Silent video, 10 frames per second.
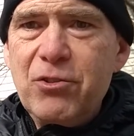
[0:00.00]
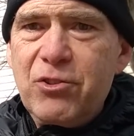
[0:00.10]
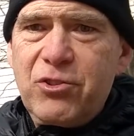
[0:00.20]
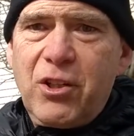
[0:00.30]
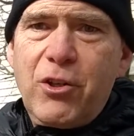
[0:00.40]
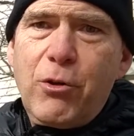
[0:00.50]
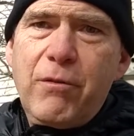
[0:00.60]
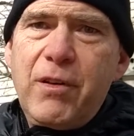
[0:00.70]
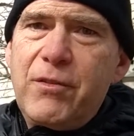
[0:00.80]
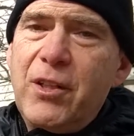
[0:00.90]
This is
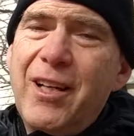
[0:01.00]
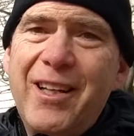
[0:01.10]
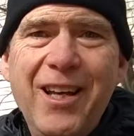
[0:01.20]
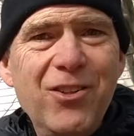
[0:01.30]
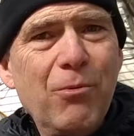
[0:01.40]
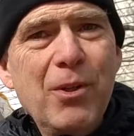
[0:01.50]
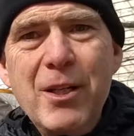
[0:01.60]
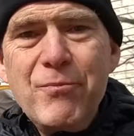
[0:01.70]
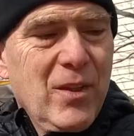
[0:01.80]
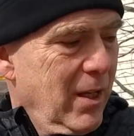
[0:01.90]
$150. Again, you're
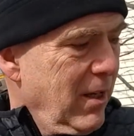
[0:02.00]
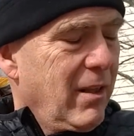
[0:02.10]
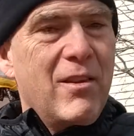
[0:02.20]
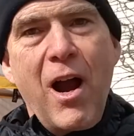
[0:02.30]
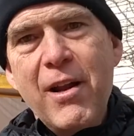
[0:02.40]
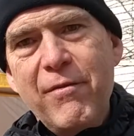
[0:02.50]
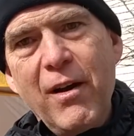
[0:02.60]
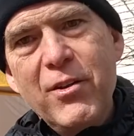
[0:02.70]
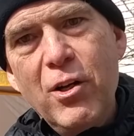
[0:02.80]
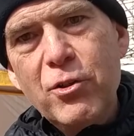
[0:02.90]

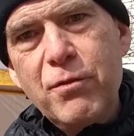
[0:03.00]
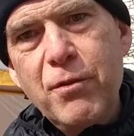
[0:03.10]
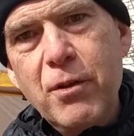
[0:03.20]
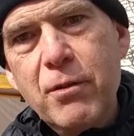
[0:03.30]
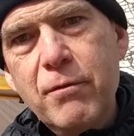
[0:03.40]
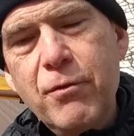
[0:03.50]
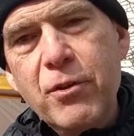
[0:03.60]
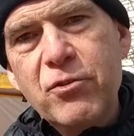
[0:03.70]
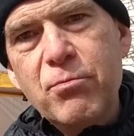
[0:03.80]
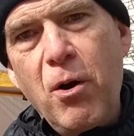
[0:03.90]
$95 for the
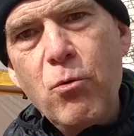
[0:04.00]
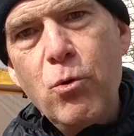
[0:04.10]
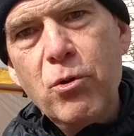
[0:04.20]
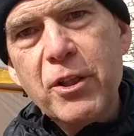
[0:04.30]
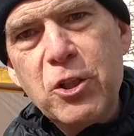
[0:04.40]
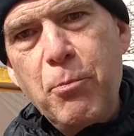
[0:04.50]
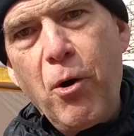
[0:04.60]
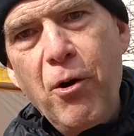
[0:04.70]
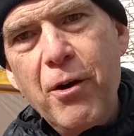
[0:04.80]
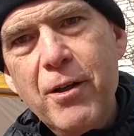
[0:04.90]
smart wool, each
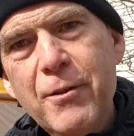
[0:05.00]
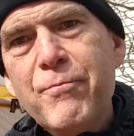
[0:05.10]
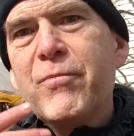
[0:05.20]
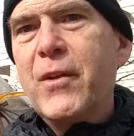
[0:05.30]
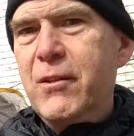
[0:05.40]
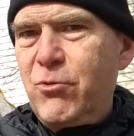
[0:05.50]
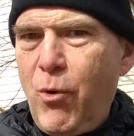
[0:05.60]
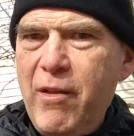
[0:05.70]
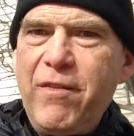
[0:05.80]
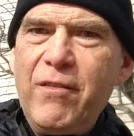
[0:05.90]
part,
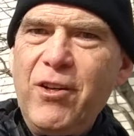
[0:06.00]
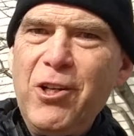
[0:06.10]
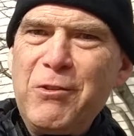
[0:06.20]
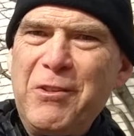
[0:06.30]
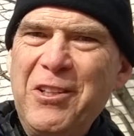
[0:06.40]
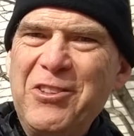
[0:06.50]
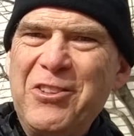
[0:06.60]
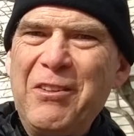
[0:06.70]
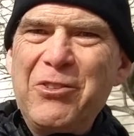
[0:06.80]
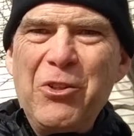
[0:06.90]
$25 for the other
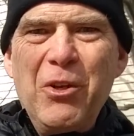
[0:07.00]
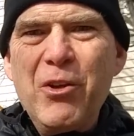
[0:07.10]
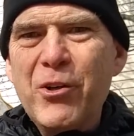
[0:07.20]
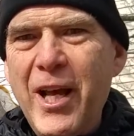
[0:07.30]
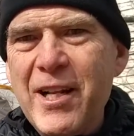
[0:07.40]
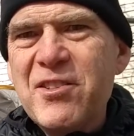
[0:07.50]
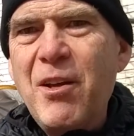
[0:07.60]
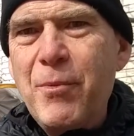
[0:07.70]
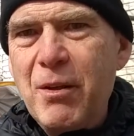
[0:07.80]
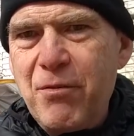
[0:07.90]
stuff. So you're getting
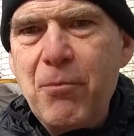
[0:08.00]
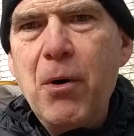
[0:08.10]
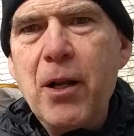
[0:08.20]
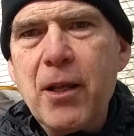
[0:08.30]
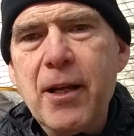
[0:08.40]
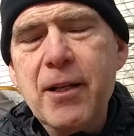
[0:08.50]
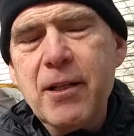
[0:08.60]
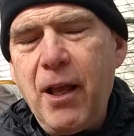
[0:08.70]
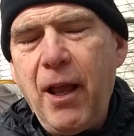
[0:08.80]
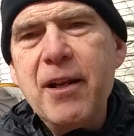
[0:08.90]
something for the money, and
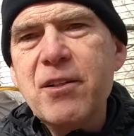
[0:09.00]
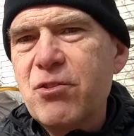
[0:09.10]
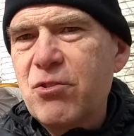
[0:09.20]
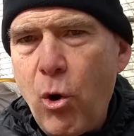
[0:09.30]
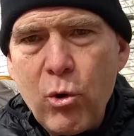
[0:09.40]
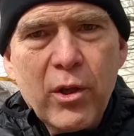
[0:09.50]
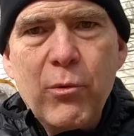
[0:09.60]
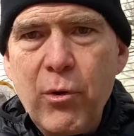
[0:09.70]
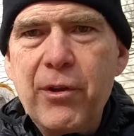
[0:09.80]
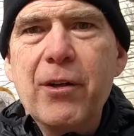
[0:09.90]
it is totally
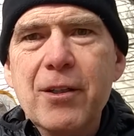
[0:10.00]
worth it.